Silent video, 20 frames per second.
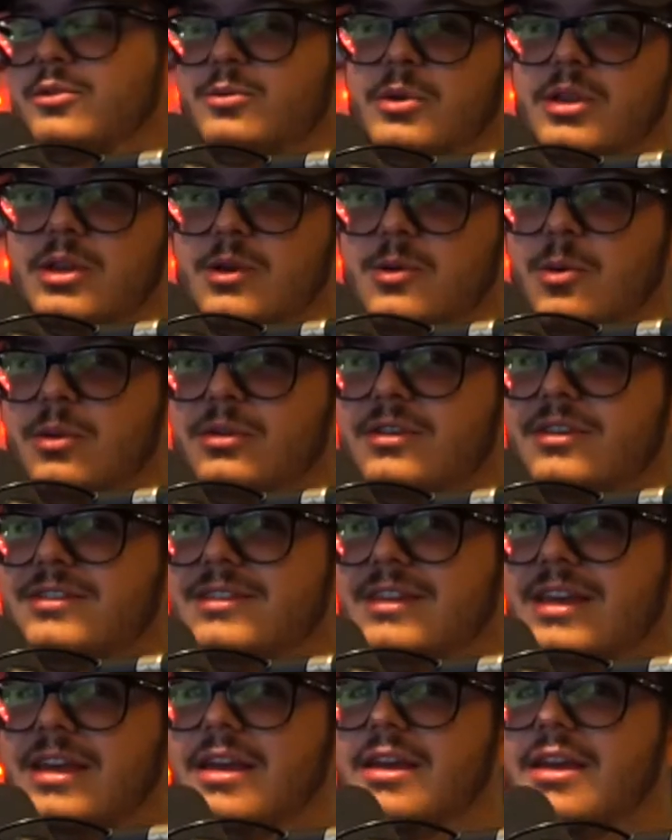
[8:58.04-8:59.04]
really cool to
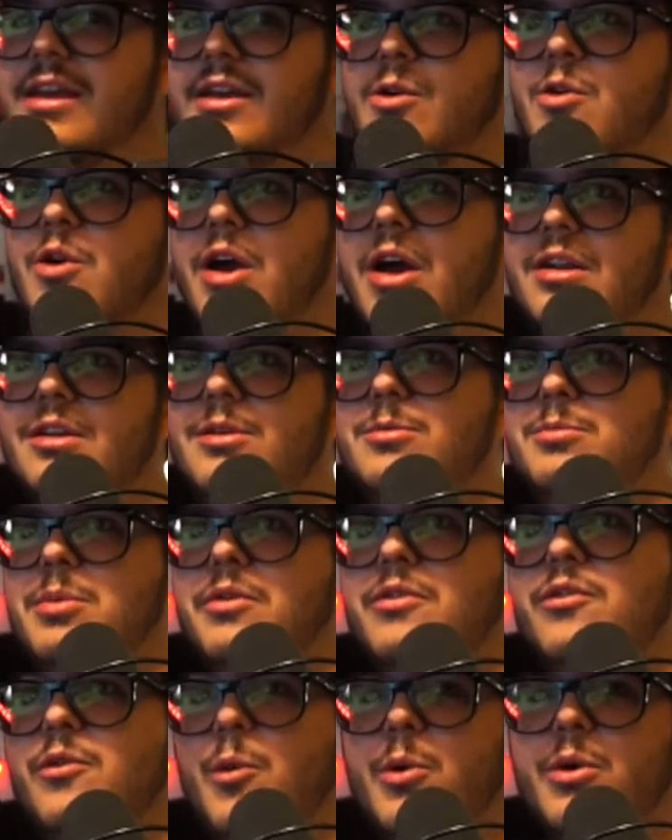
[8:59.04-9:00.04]
see, granted
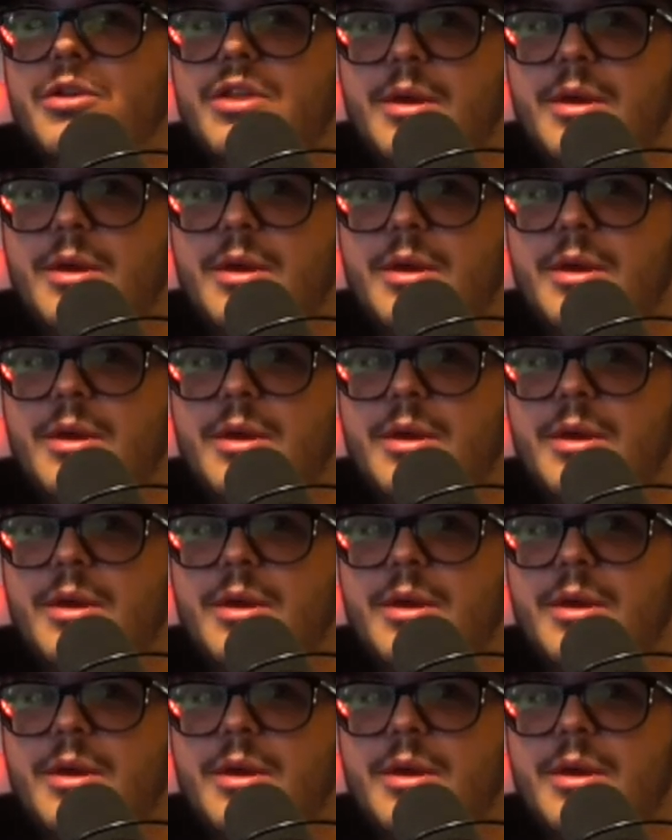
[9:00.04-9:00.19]
before they